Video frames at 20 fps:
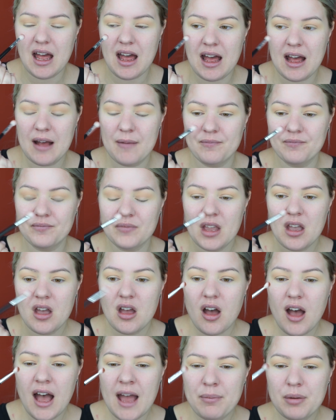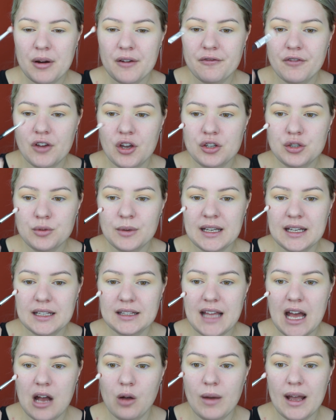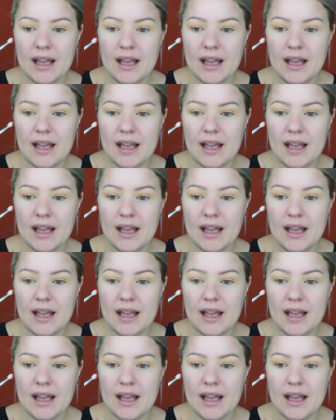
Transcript: I prefer doing it that